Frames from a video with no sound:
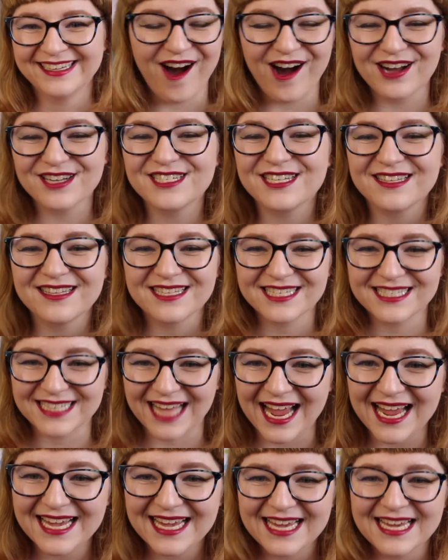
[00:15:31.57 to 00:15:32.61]
onto the
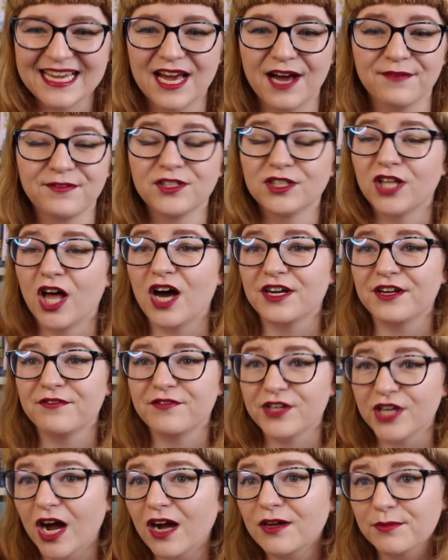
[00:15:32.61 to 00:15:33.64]
psyche of a lot
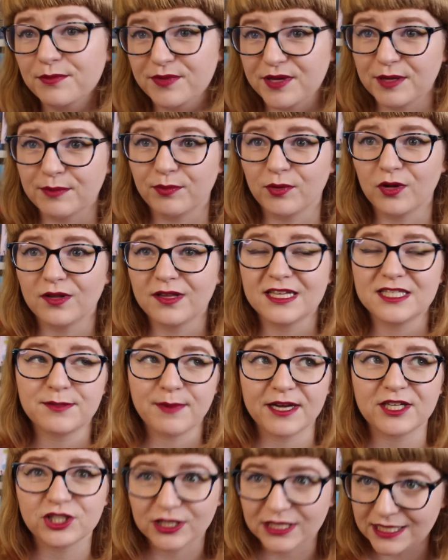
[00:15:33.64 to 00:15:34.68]
of young people,
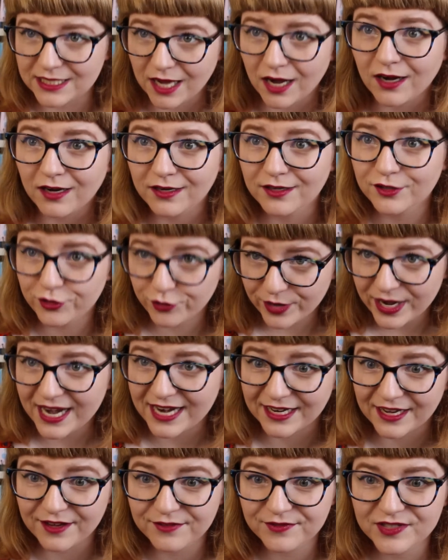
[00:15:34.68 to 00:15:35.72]
especially young
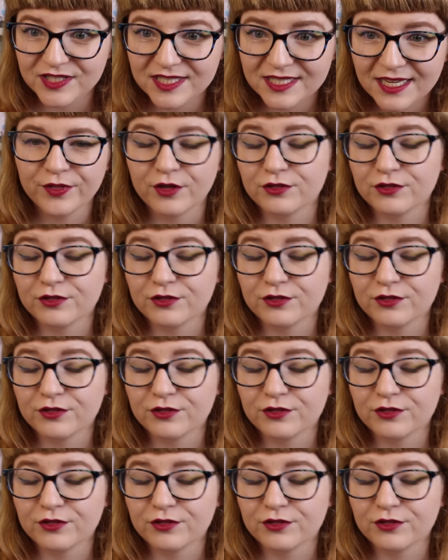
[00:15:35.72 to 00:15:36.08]
creatives.